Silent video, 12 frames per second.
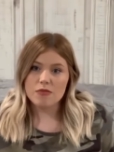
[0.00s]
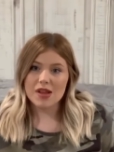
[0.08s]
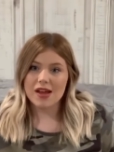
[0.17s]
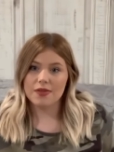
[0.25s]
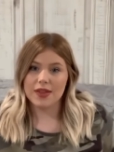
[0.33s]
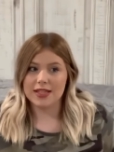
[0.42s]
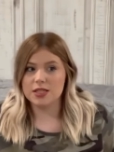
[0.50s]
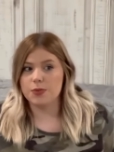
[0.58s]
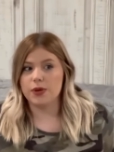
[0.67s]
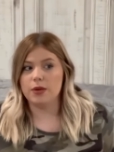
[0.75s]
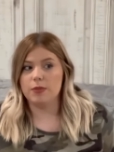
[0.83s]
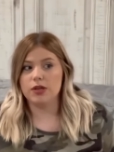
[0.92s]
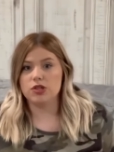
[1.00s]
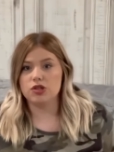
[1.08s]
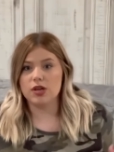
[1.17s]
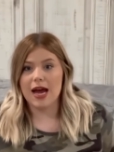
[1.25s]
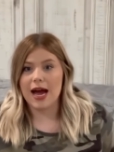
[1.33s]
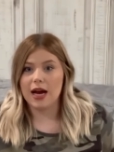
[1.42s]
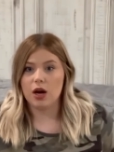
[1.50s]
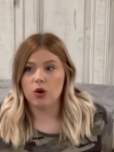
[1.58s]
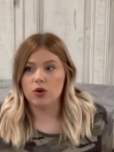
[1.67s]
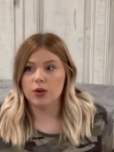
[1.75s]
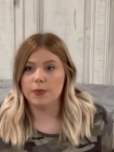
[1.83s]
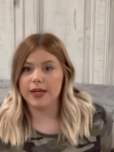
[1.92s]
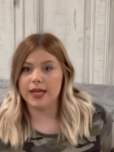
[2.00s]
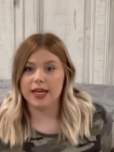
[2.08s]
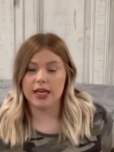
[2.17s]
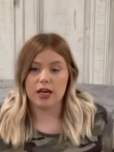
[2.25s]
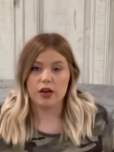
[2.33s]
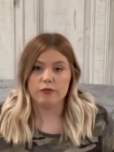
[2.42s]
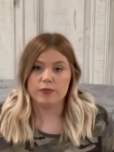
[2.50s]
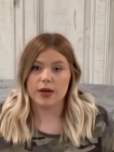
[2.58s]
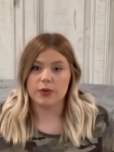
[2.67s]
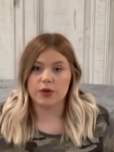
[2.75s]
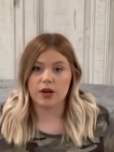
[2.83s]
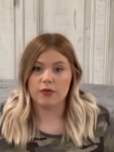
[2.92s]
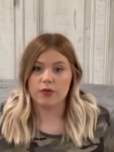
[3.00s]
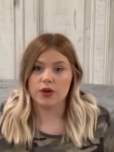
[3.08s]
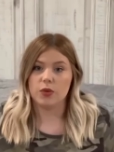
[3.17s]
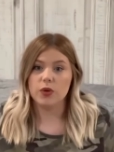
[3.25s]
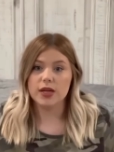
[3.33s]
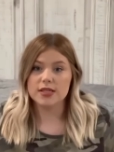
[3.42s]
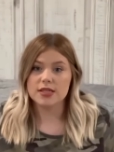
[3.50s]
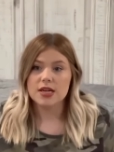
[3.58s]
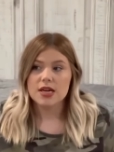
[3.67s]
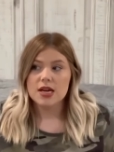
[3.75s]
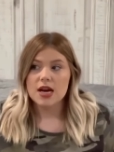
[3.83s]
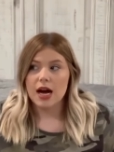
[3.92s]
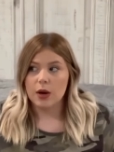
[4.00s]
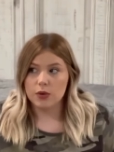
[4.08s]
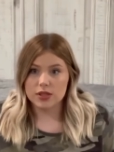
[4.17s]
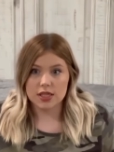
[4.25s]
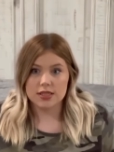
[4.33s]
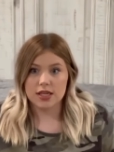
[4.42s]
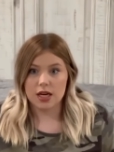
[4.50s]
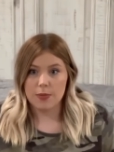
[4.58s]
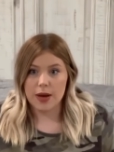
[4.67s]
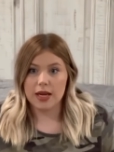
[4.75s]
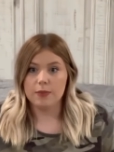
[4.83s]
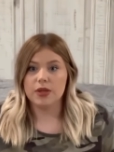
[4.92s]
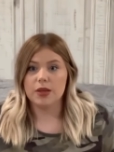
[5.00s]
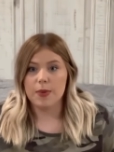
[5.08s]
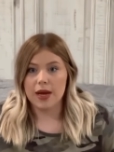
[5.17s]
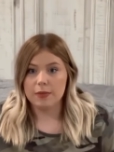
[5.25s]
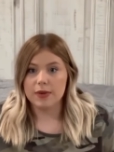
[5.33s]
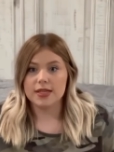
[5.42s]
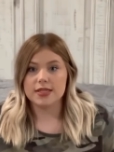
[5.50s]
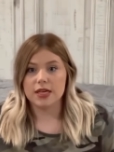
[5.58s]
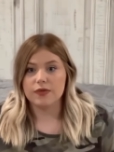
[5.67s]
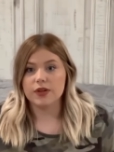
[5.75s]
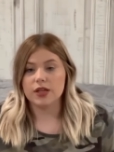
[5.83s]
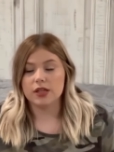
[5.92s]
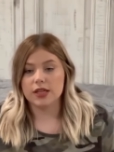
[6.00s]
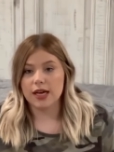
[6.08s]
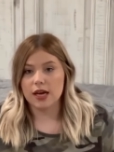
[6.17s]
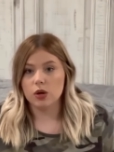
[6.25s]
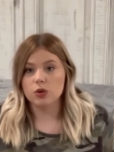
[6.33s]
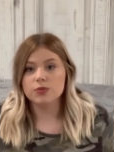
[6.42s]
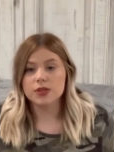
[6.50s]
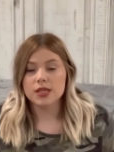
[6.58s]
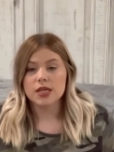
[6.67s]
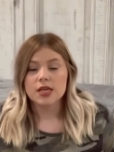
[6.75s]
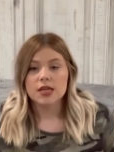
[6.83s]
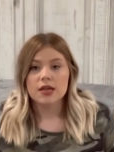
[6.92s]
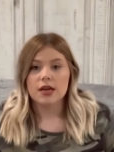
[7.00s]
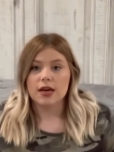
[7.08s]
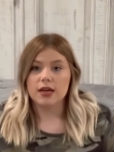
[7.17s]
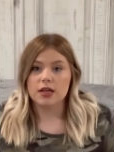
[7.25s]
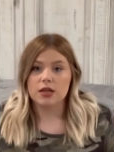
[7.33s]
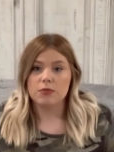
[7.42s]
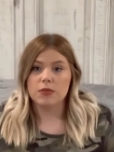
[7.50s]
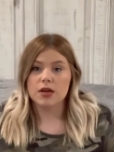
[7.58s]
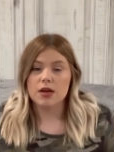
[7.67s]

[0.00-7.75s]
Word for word: that's pretty much how the beginning of my recovery went. I wasn't in a ton of pain, but the pain meds definitely helped. Um,